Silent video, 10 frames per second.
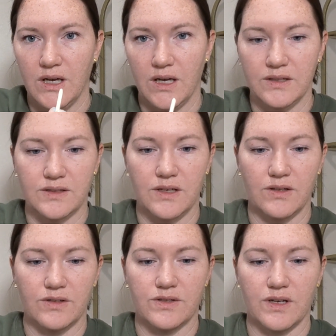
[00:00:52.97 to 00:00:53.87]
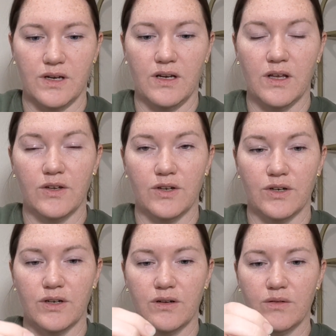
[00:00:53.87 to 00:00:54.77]
and it's
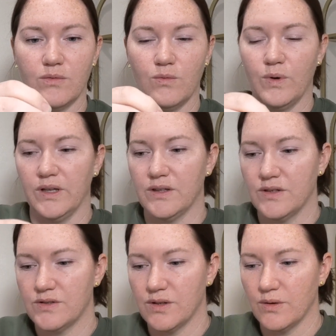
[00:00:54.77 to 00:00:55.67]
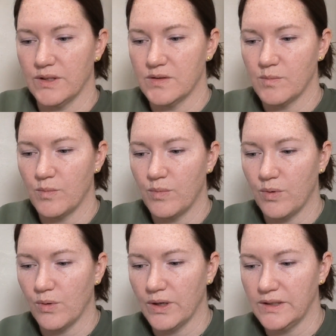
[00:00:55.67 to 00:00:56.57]
another width. So it's
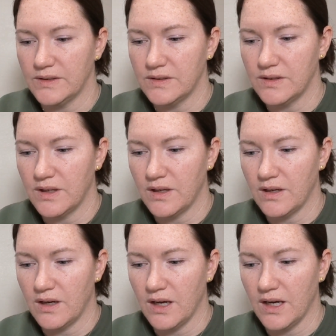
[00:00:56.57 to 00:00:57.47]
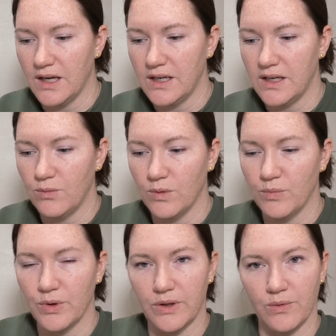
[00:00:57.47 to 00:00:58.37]
0.9 and
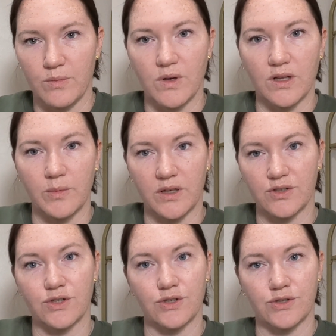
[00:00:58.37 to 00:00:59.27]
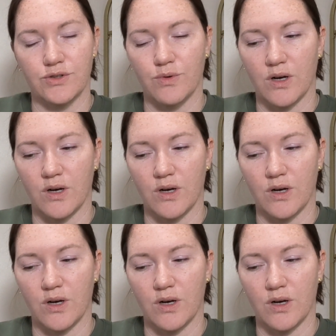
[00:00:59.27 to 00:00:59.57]
1.3 millimeters are your two